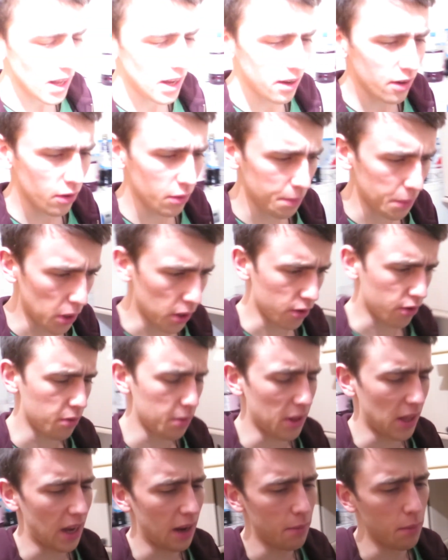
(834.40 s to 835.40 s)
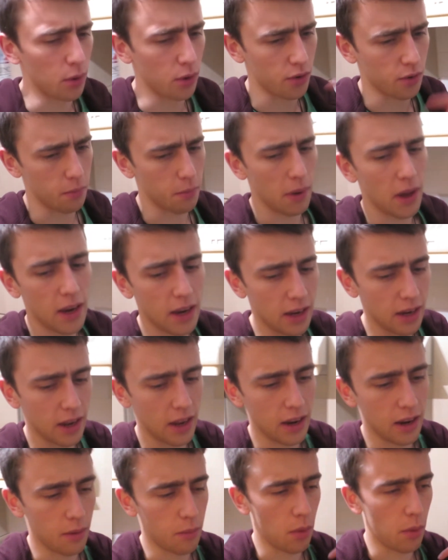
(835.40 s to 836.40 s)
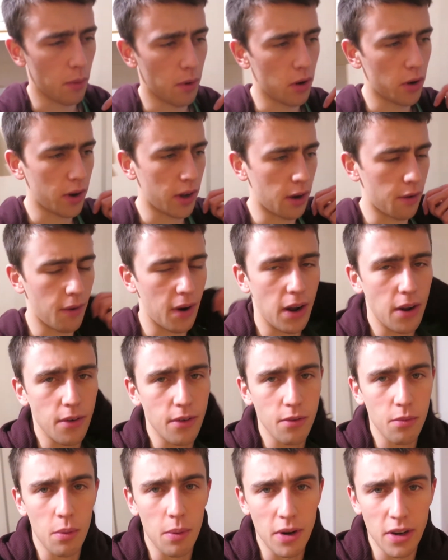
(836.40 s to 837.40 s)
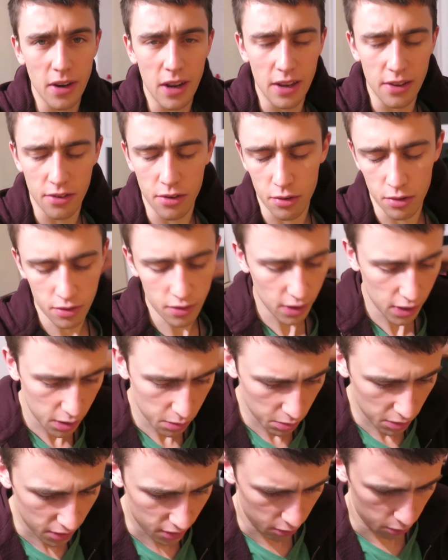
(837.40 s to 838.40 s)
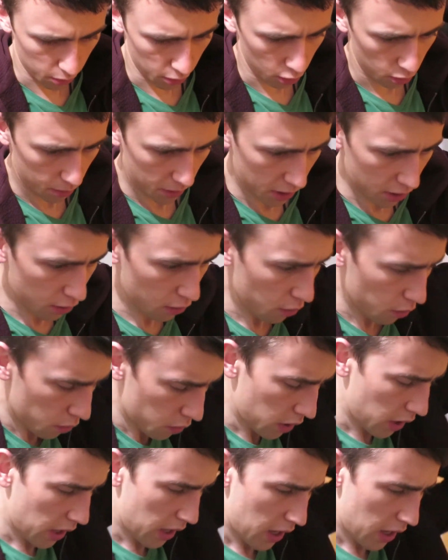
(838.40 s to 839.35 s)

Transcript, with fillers: I bought some of that and bought some bedding and then we were looking around, we went Asda and Sainsbury's as we normally do.